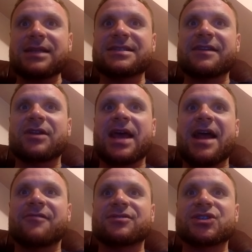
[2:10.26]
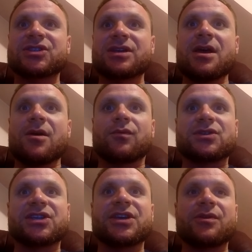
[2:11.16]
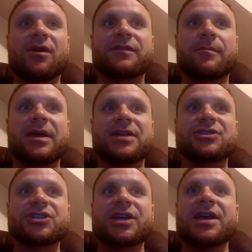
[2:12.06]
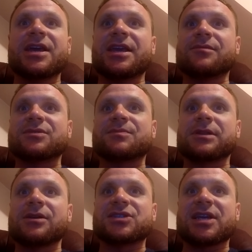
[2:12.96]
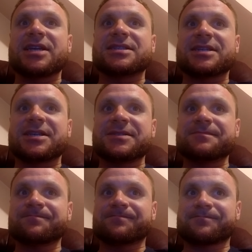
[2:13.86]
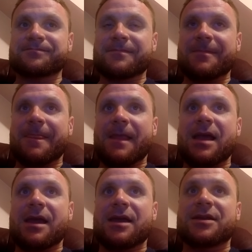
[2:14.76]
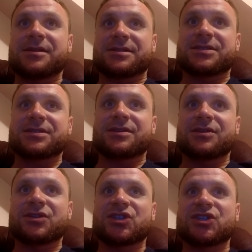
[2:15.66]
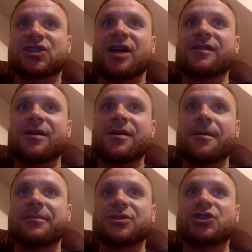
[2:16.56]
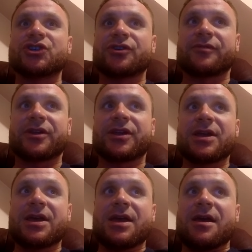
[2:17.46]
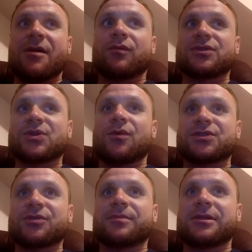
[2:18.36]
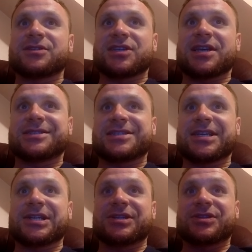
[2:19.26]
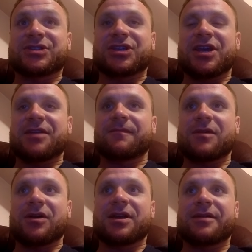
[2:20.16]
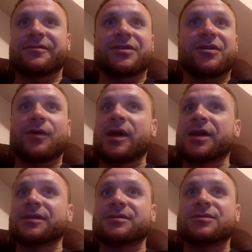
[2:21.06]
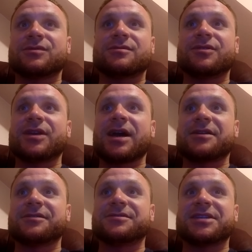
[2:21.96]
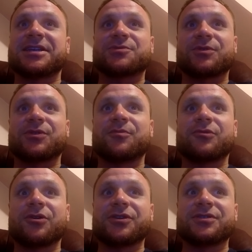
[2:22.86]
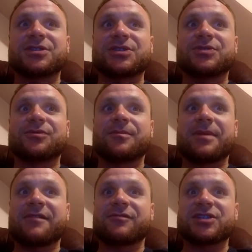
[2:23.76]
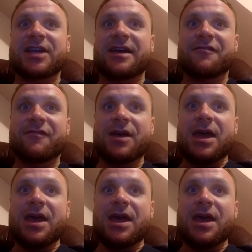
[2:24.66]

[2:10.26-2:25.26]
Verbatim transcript: Devin Harris was key off the bench. He was plus 18. And Salah Mejri was also plus 18 in this game. You know, hey, you gotta dance with you. This is who the Mavericks have.